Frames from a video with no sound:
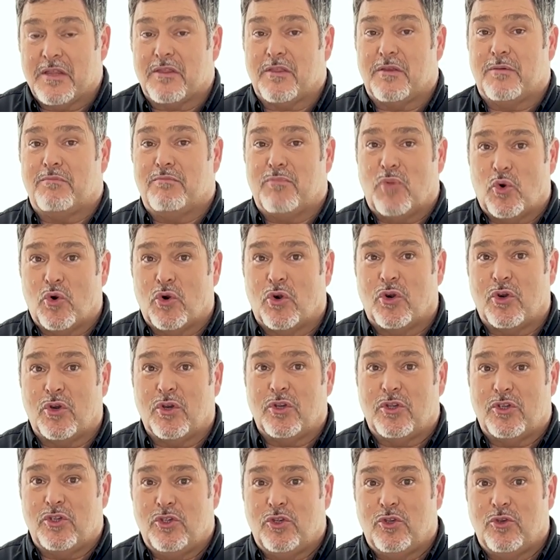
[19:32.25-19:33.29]
the
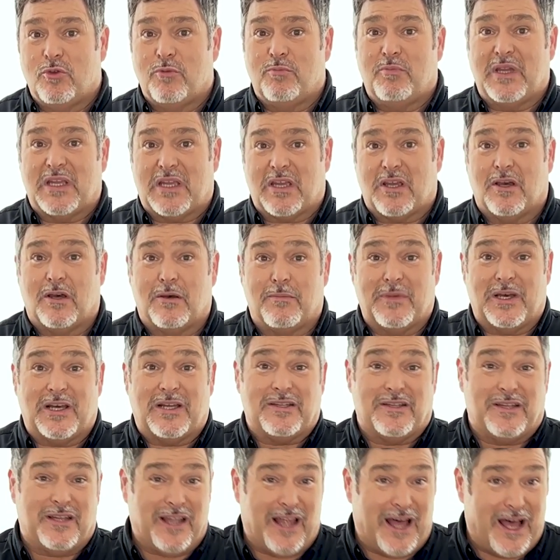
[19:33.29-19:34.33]
more you become
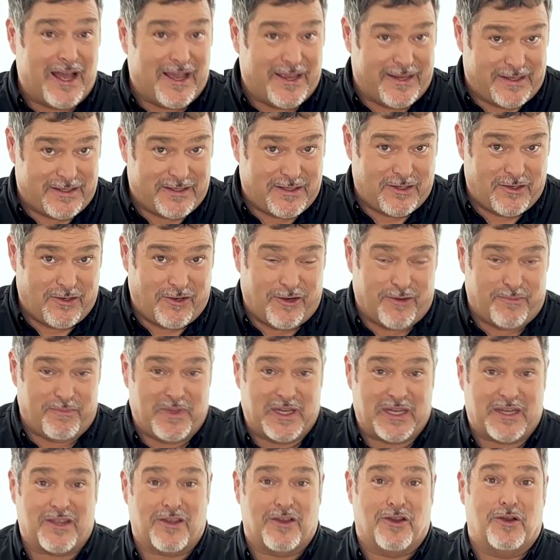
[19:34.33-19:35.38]
alike or
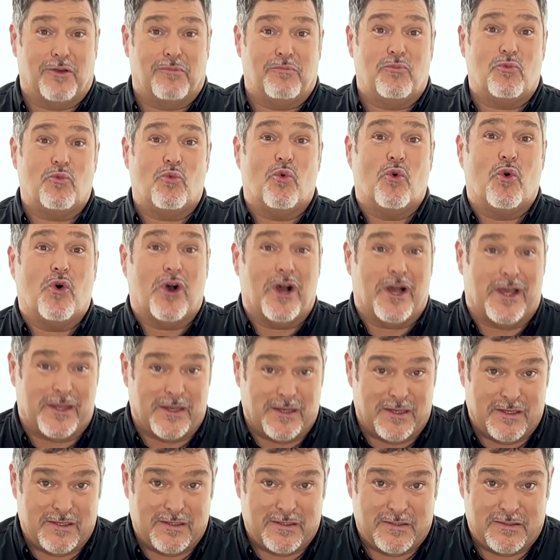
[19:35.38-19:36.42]
become
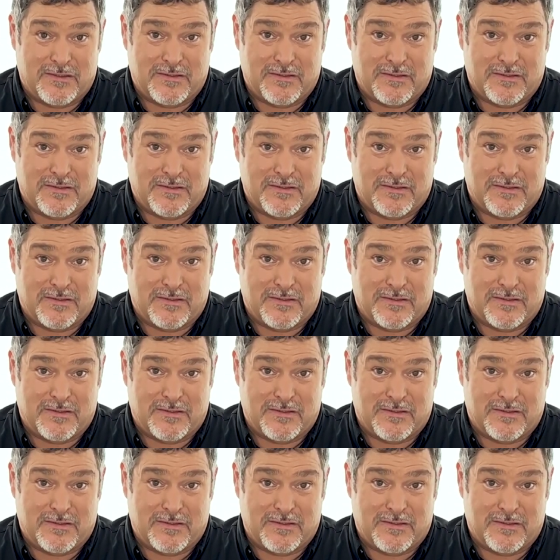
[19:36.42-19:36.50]
one.